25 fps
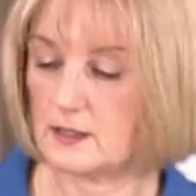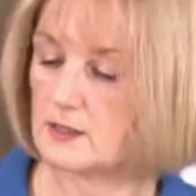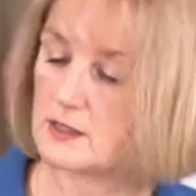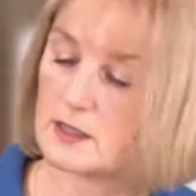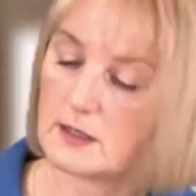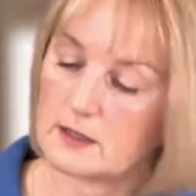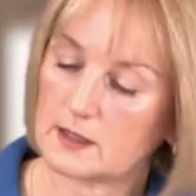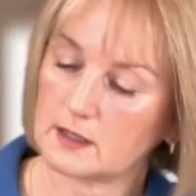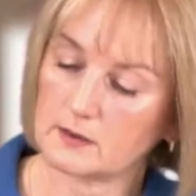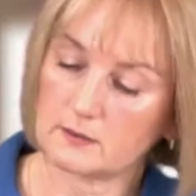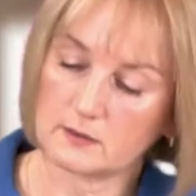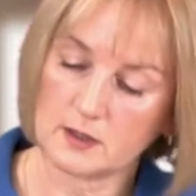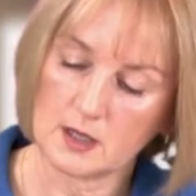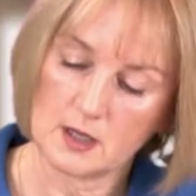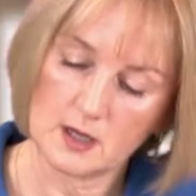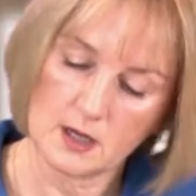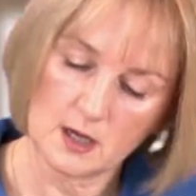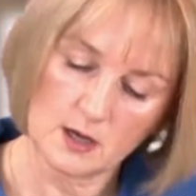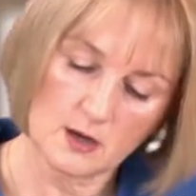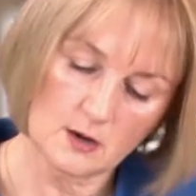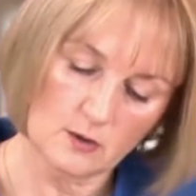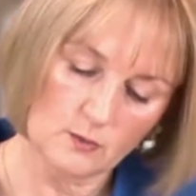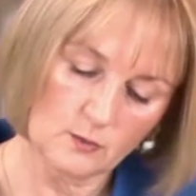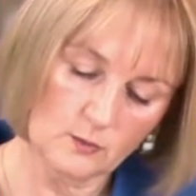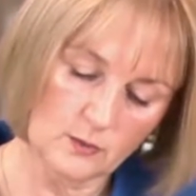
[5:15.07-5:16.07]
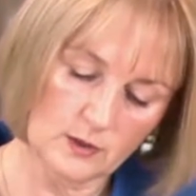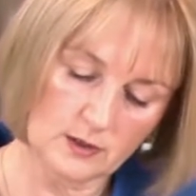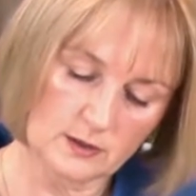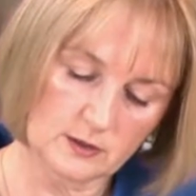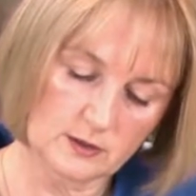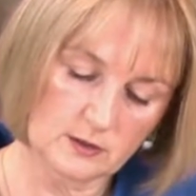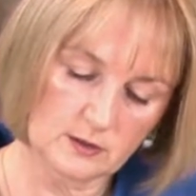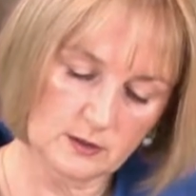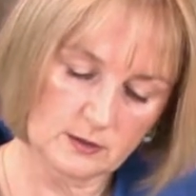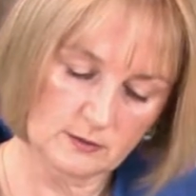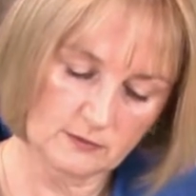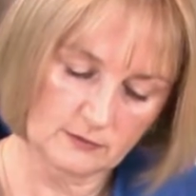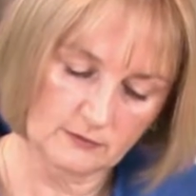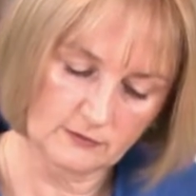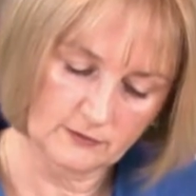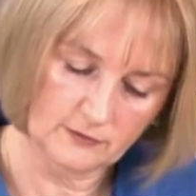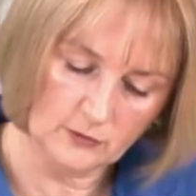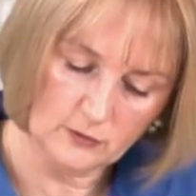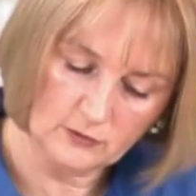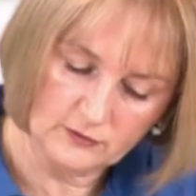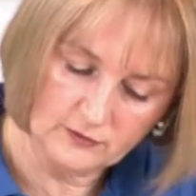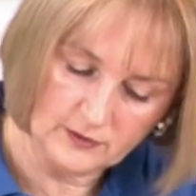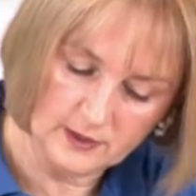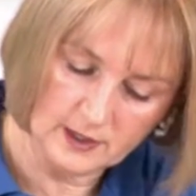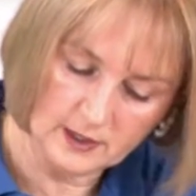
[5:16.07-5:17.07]
So then with your
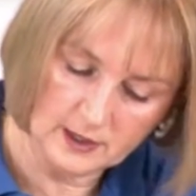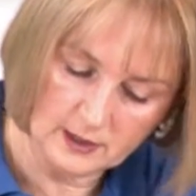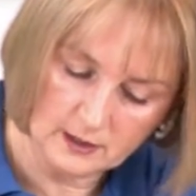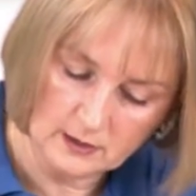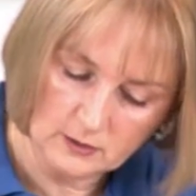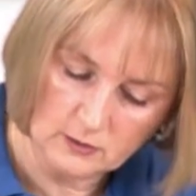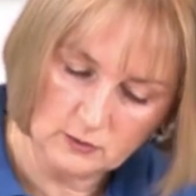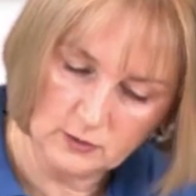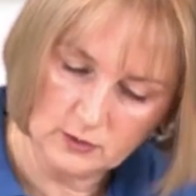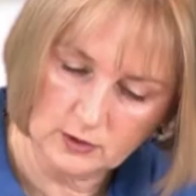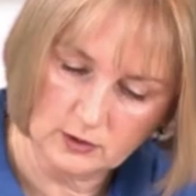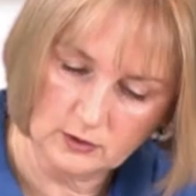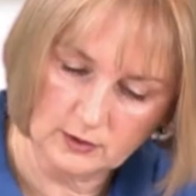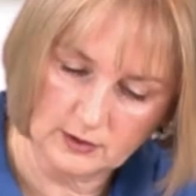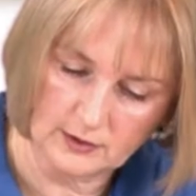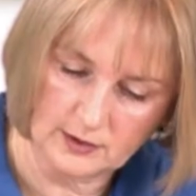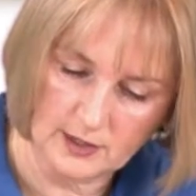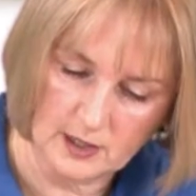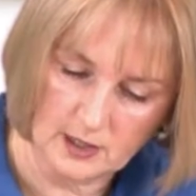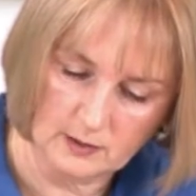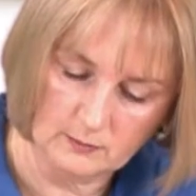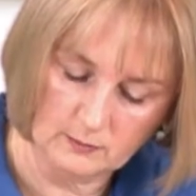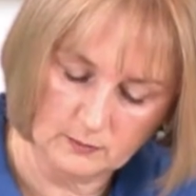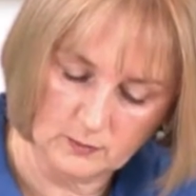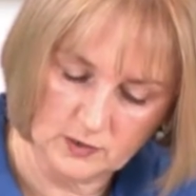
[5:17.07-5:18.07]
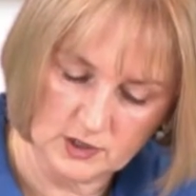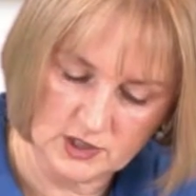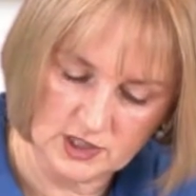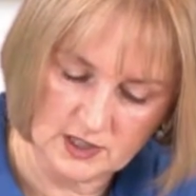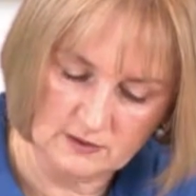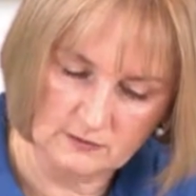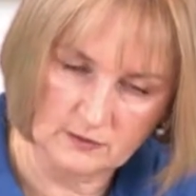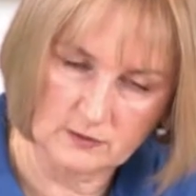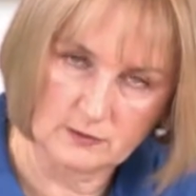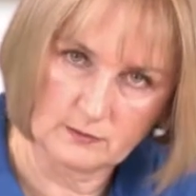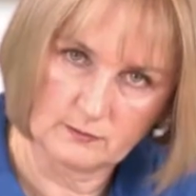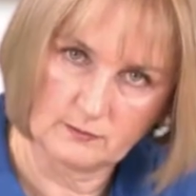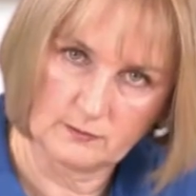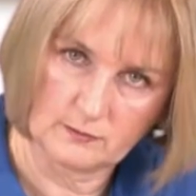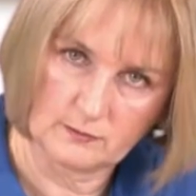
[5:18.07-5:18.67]
forefinger or your thumb, whichever